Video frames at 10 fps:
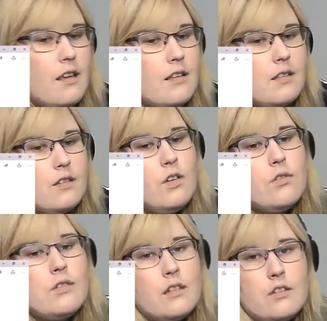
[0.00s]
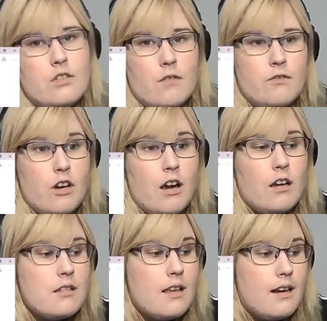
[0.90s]
usage of drugs
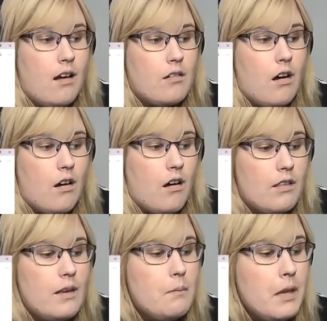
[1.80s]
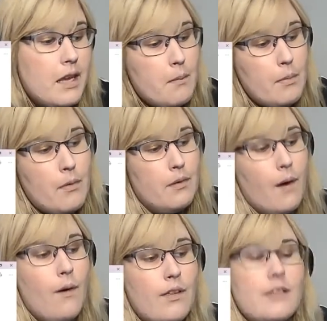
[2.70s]
and alcohol. Like, people know
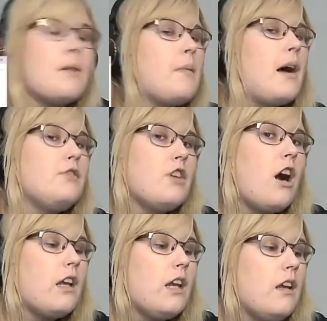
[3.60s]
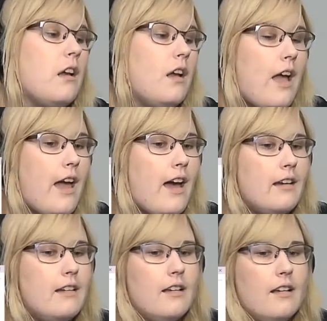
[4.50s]
this about Johnny. And
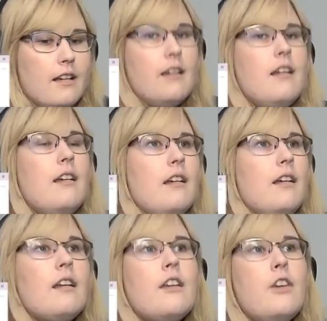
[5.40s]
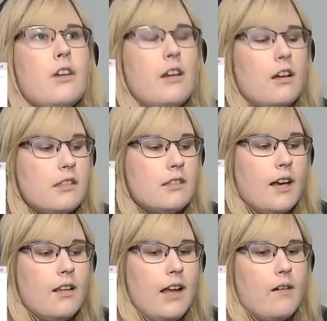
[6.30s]
you can also tell
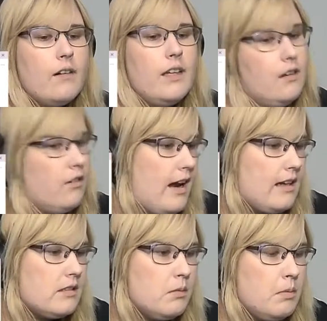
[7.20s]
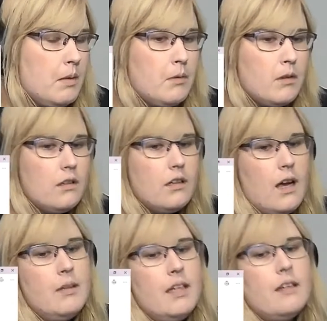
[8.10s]
how he interacts with people. I
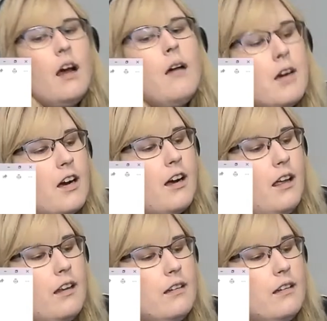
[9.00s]
mean, come on.